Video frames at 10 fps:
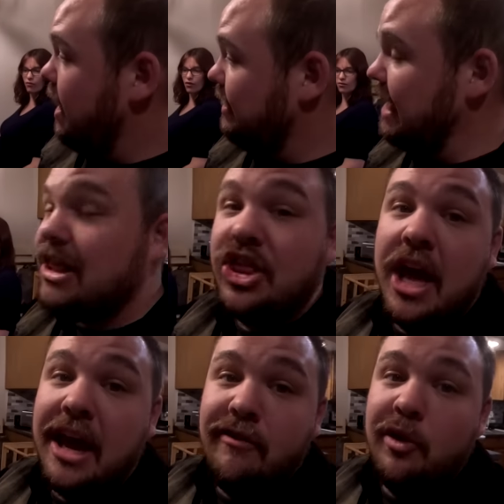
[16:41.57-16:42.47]
I'd like to
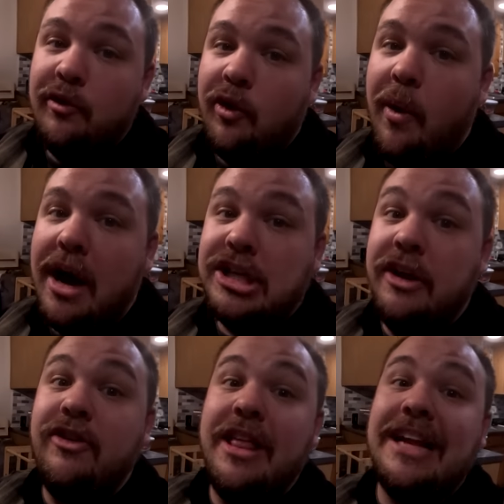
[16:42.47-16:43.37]
thank everyone for watching.
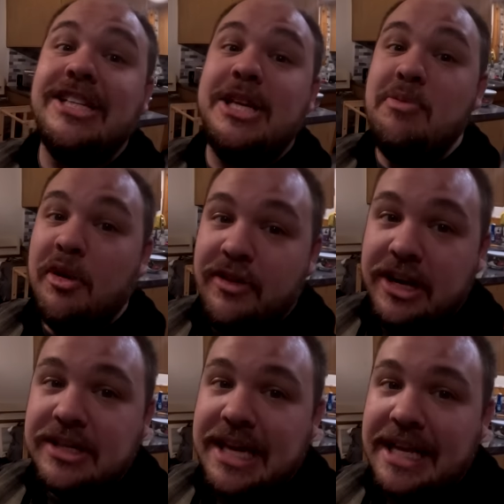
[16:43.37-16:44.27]
If you'd like to see more
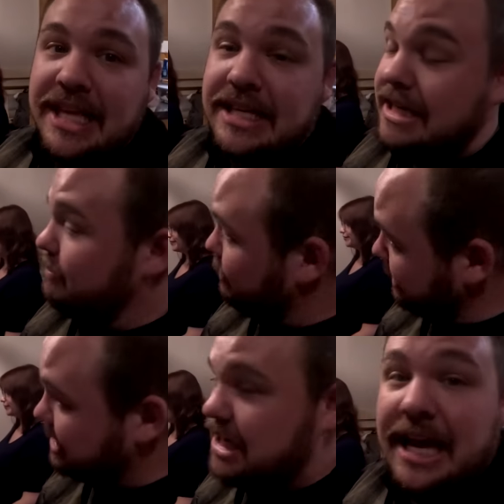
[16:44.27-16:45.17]
videos like this,
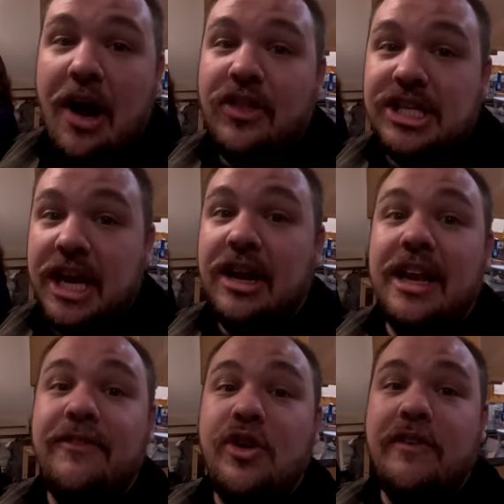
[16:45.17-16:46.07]
please check out the channel.
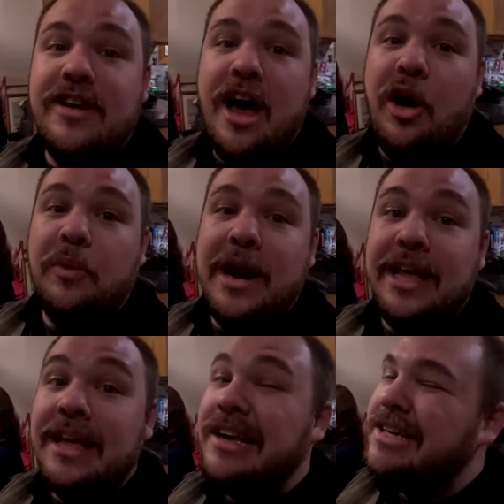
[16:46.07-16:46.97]
And if you have not
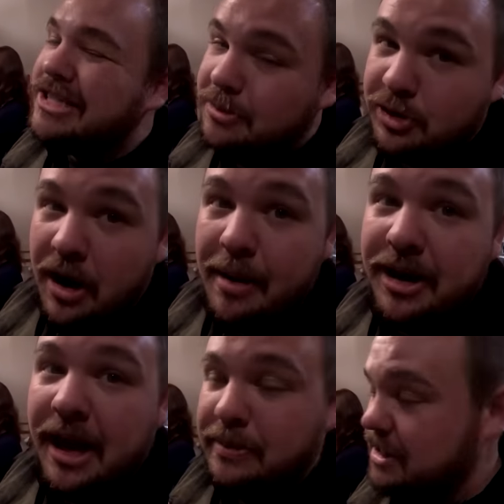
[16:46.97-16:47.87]
already,
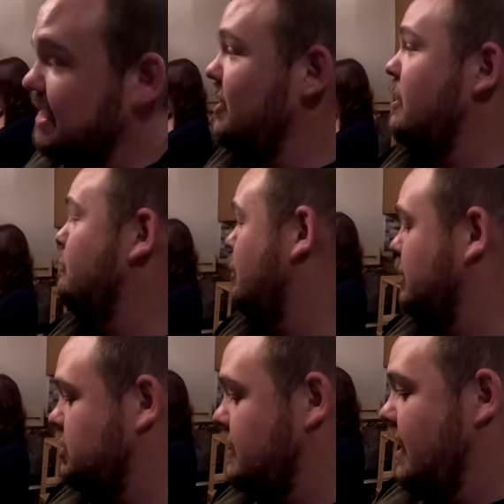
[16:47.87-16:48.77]
subscribing helps us out a
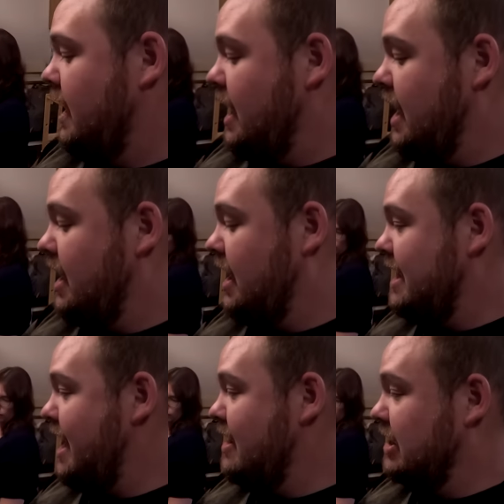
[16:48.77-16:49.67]
bunch. And uh,
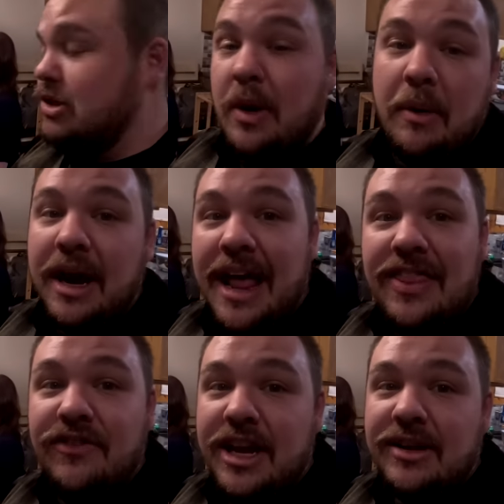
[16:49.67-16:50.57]
yeah, this is where we're gonna
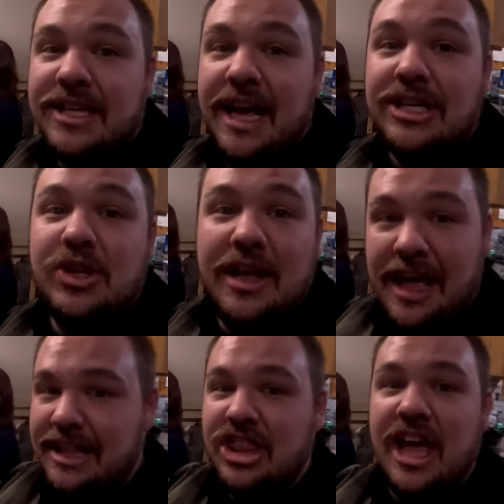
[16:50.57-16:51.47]
end the video today. So I'd
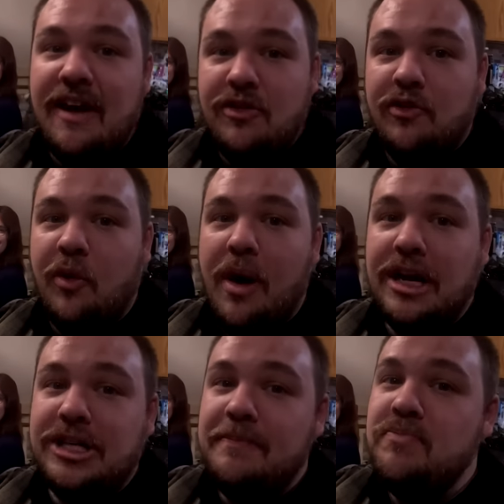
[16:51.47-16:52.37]
like to thank everyone for
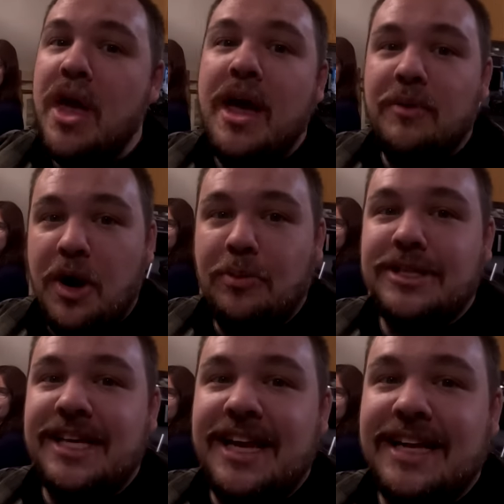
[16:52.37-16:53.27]
watching. We hope to
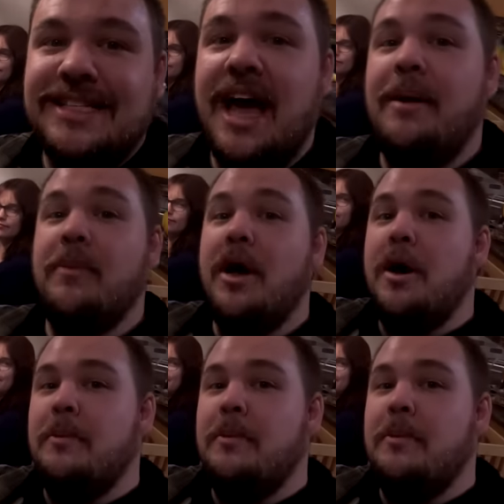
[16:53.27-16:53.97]
see you next time.